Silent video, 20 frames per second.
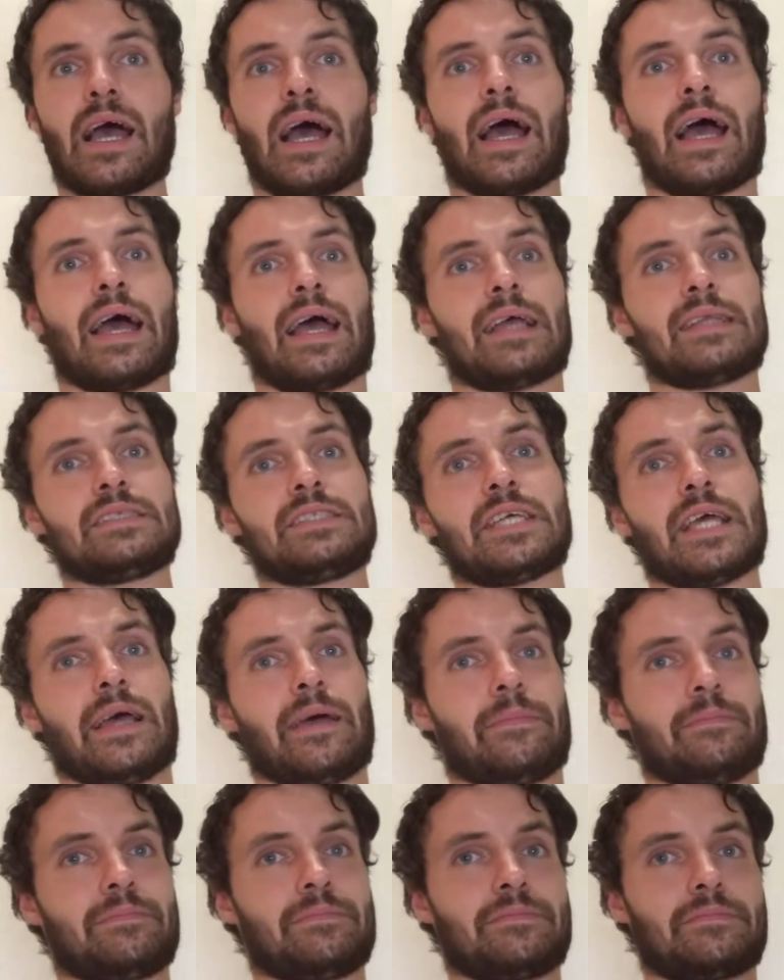and
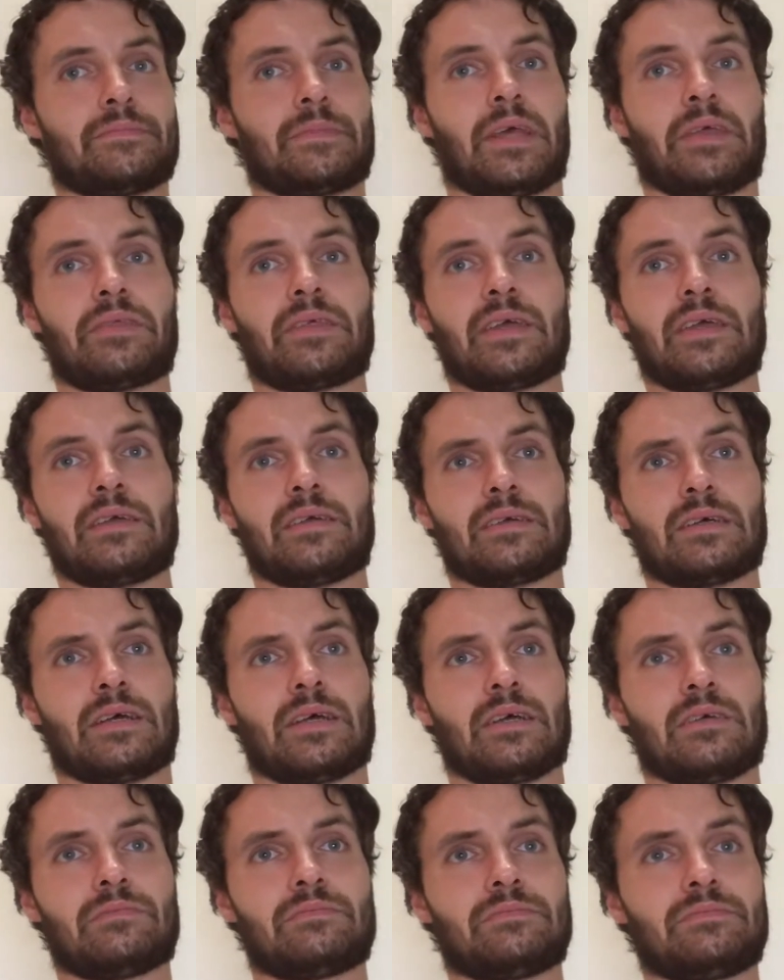I think
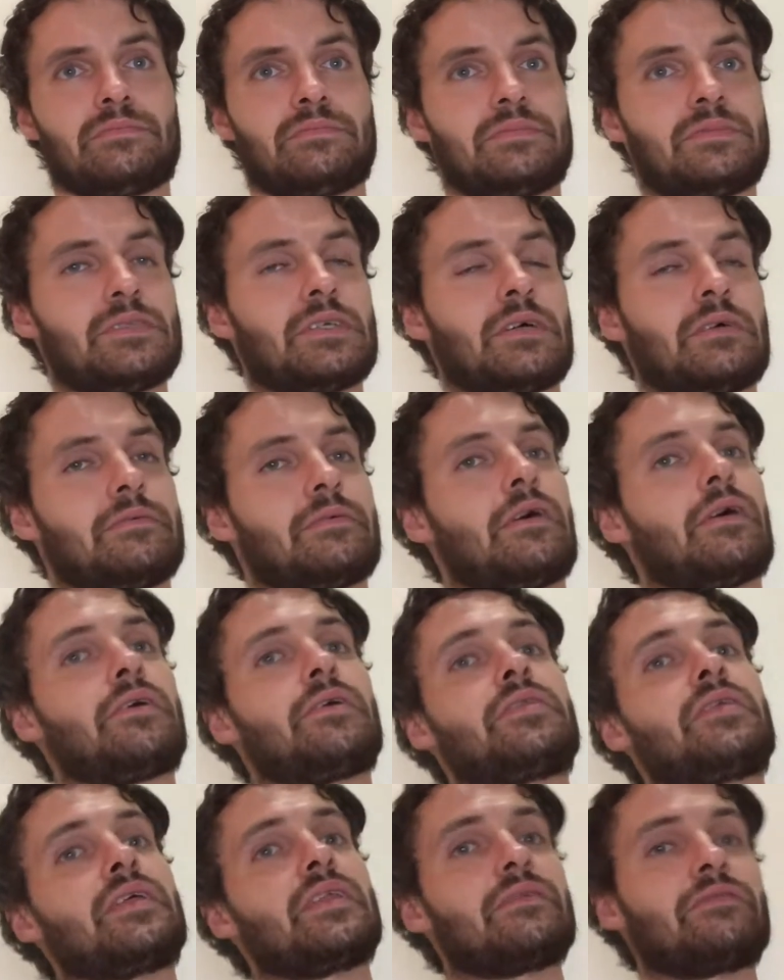
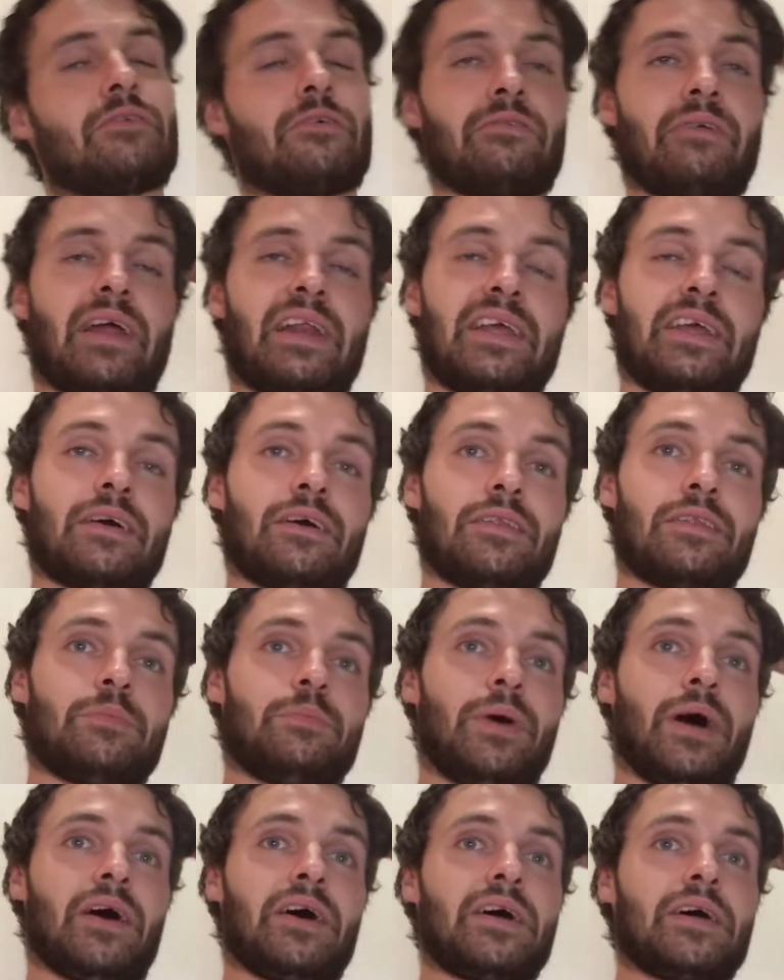they've already got the
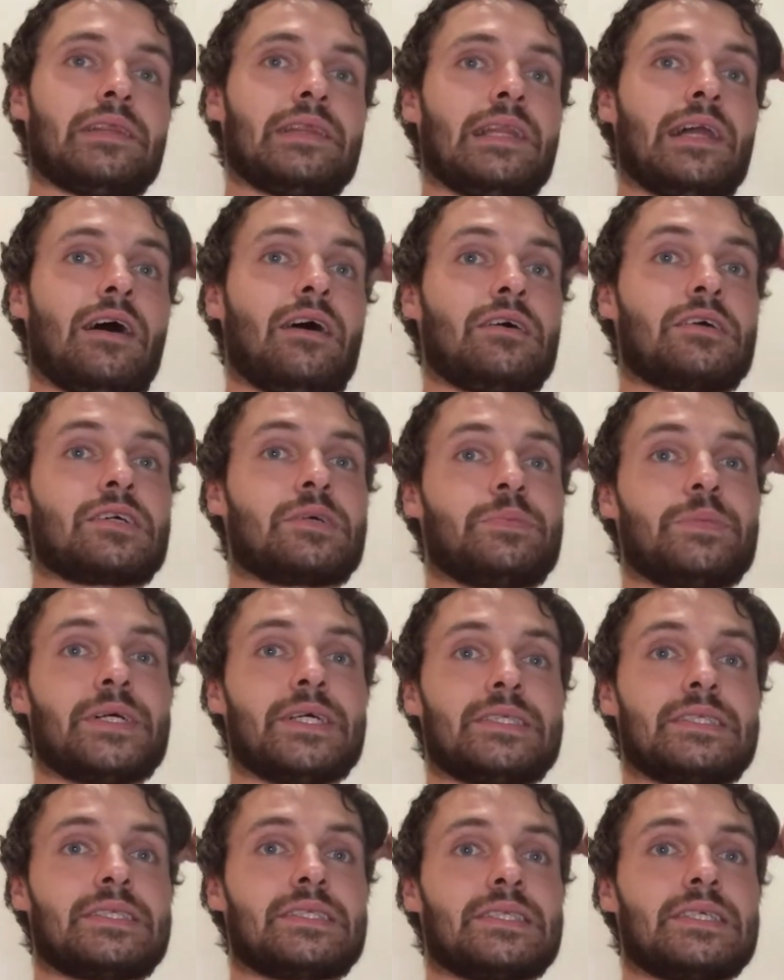bye on lock.
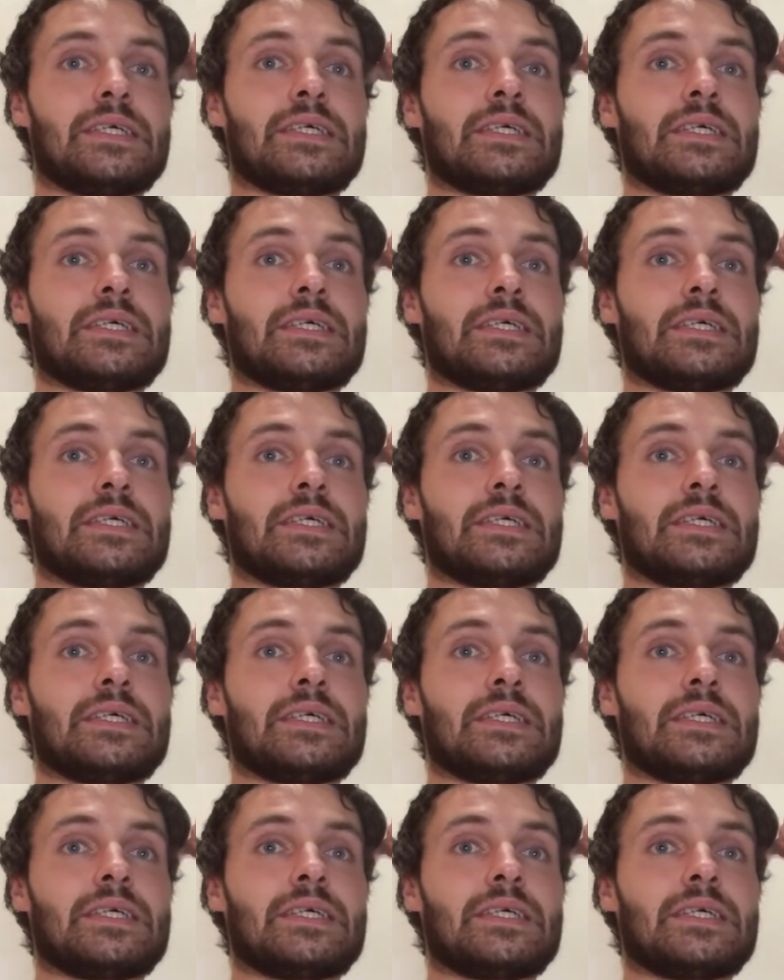But